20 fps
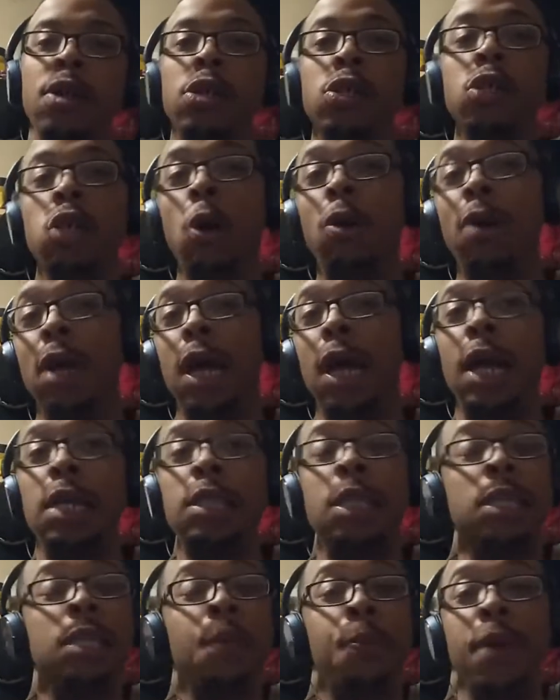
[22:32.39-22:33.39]
So it, it
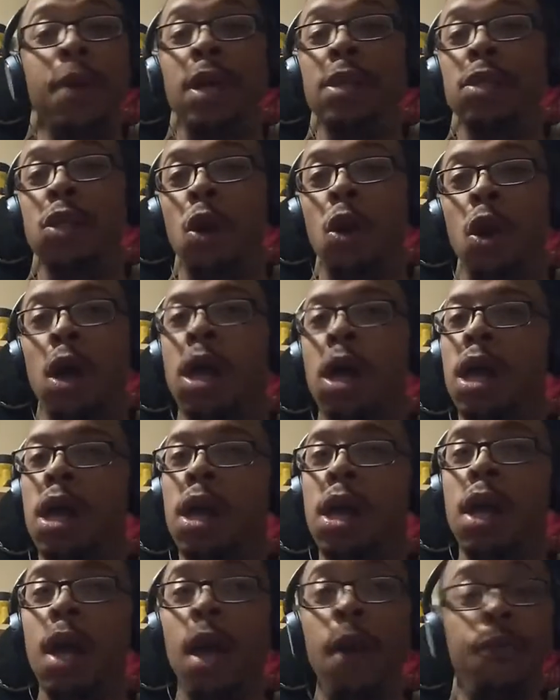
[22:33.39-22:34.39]
just depends on
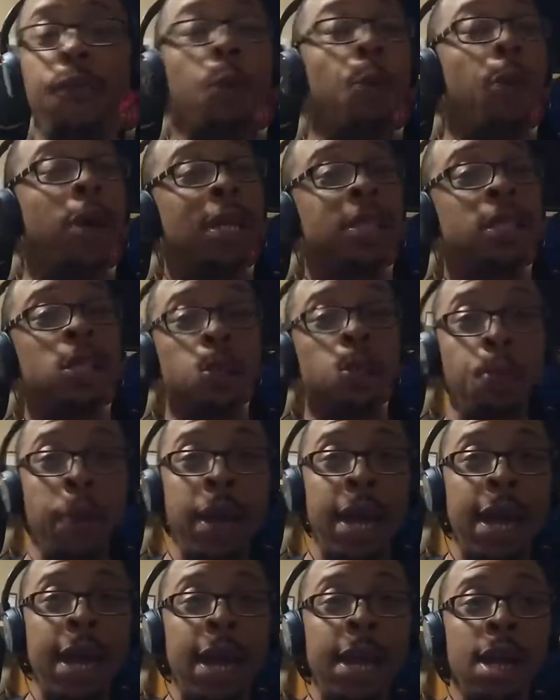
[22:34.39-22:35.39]
if you're willing to
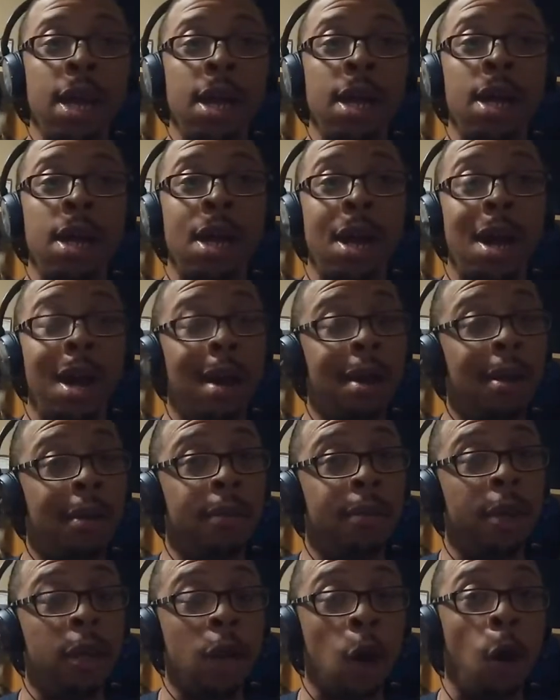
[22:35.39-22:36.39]
spend,
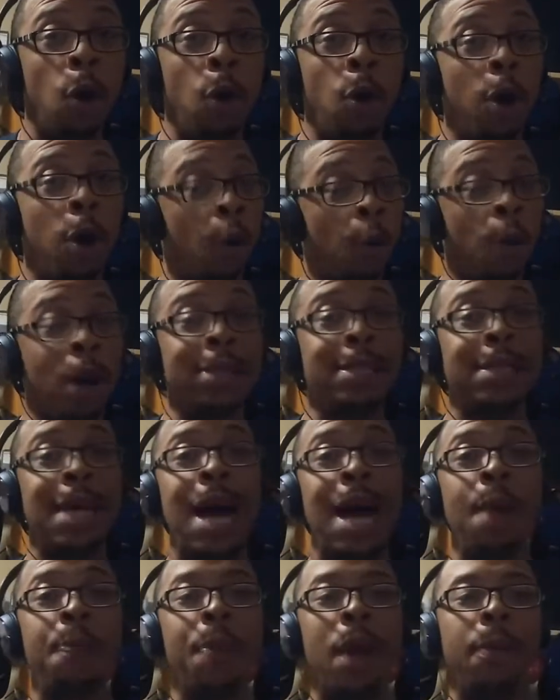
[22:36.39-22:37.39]
you know, a
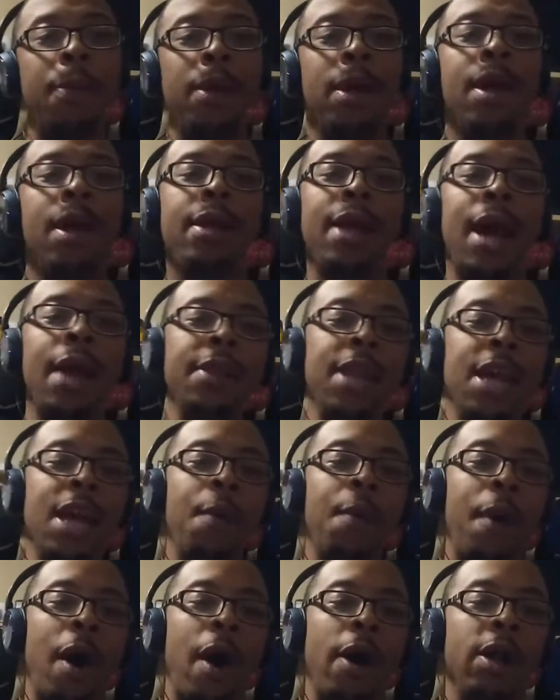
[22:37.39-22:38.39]
one-time payment. Now think
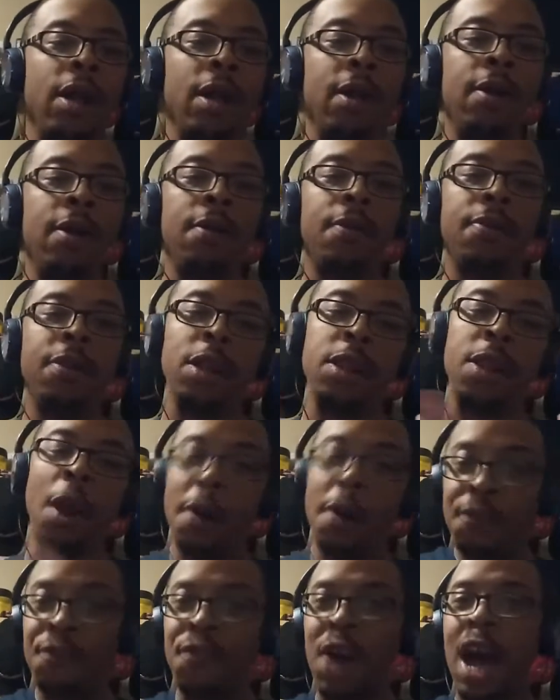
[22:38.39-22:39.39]
about it. The
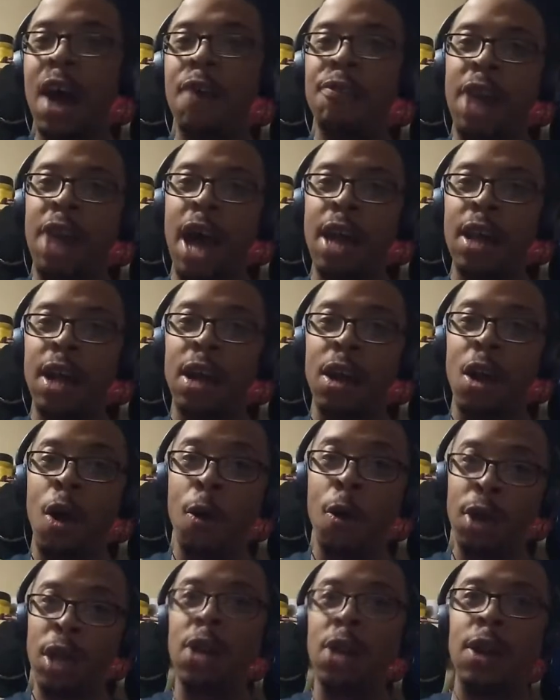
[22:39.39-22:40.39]
$35 on
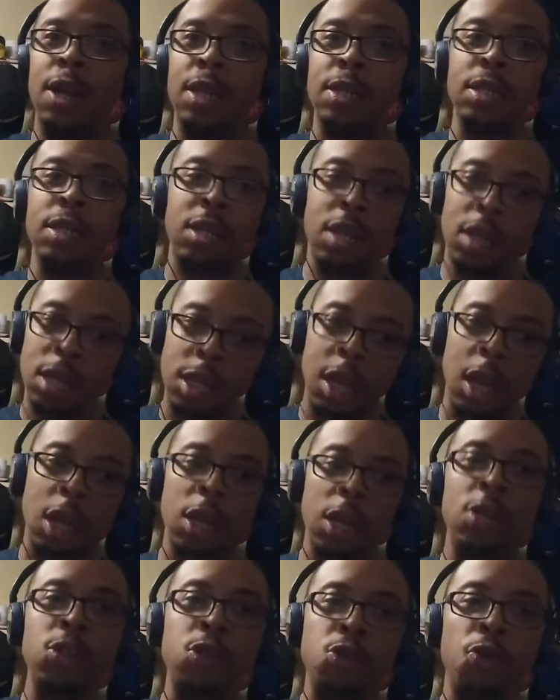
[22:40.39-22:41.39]
uh, clearance, the, the
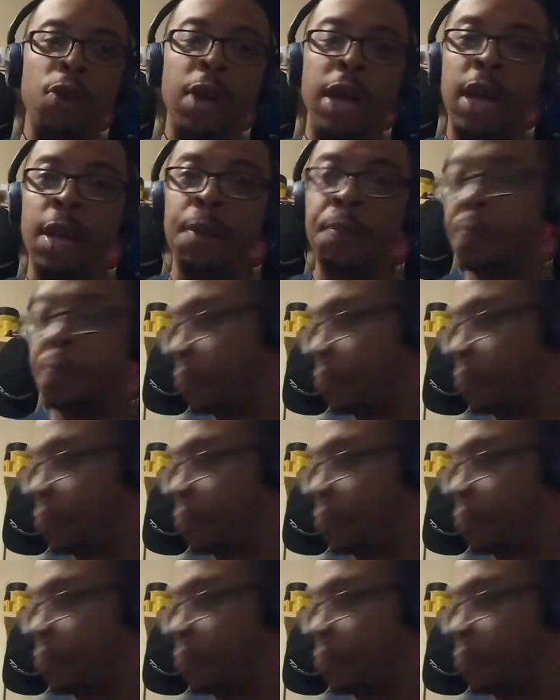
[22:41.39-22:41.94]
clear stream.